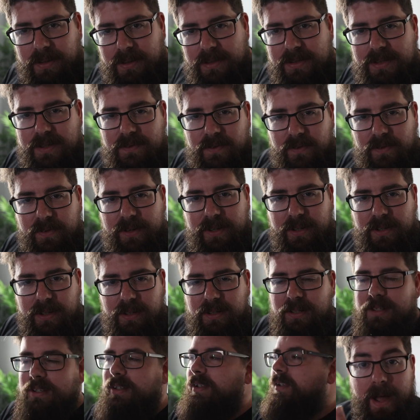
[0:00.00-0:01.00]
is this for
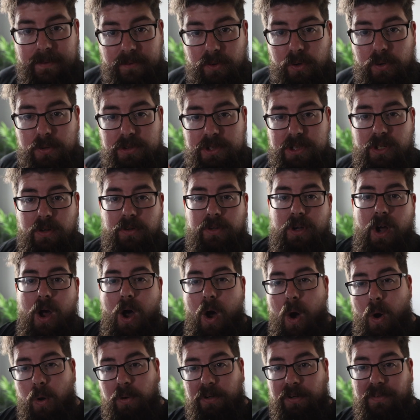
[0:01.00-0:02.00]
real? I've also got
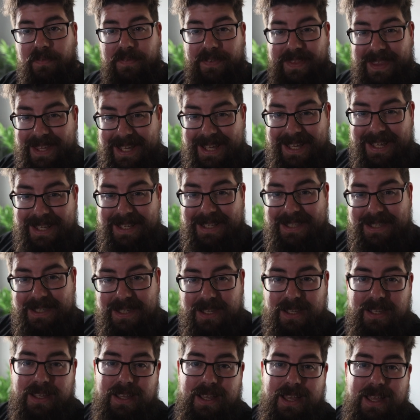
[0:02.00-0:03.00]
hold of
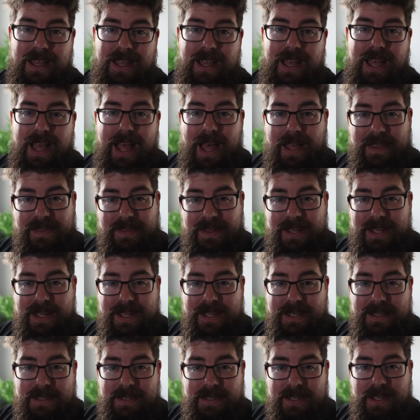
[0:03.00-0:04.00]
these, and
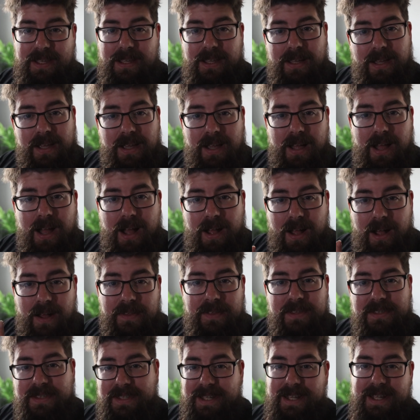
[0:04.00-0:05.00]
these
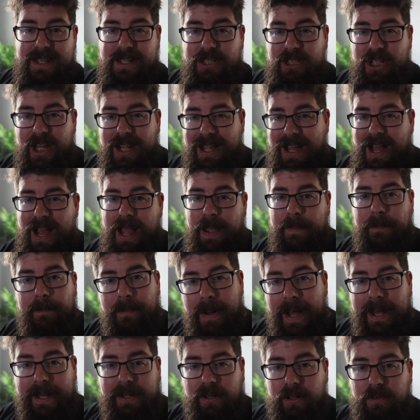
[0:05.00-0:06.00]
are the D J I
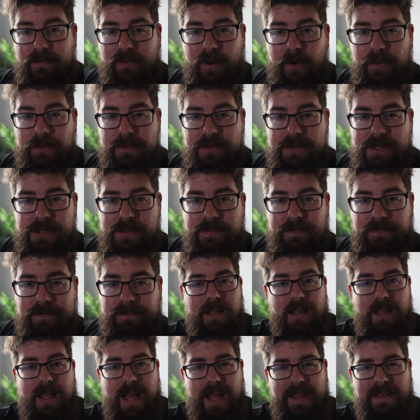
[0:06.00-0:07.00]
microphones,
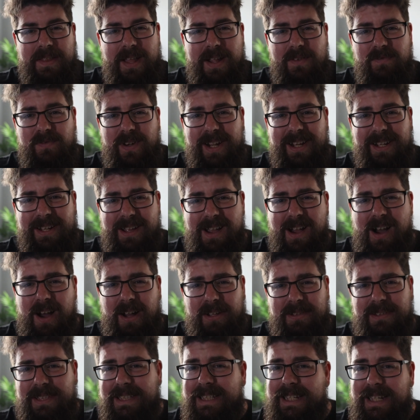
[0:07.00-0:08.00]
and they really
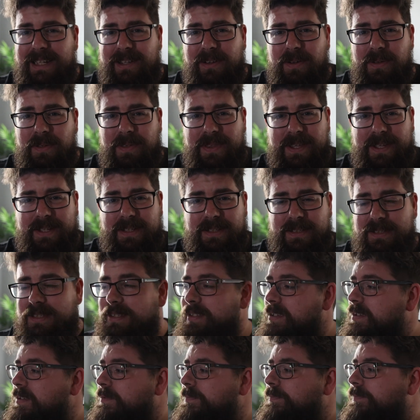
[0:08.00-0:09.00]
are diddy little
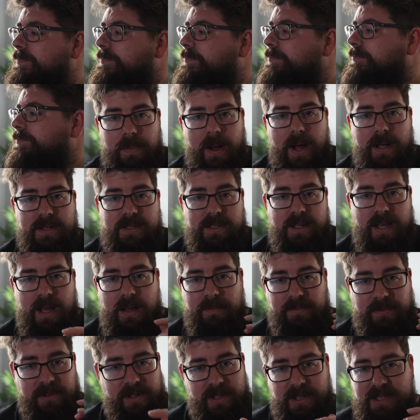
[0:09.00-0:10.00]
things. But
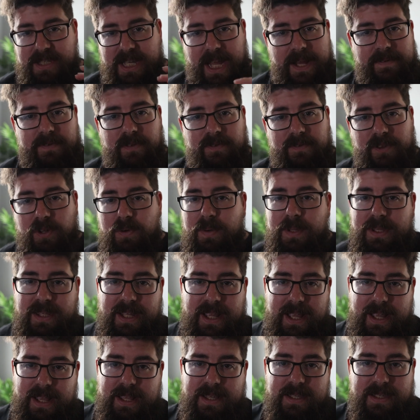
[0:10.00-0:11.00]
I'm gonna save reviewing
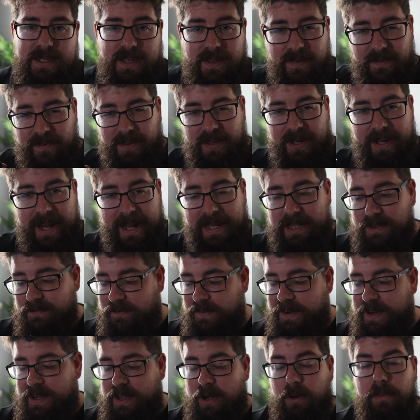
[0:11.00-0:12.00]
these for the next
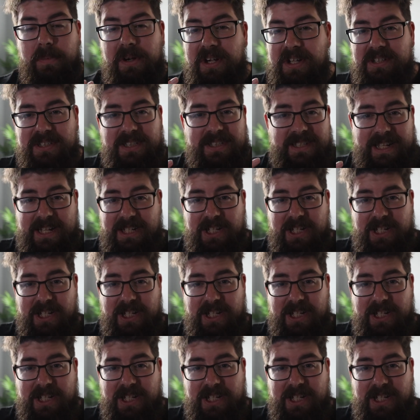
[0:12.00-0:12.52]
video because there's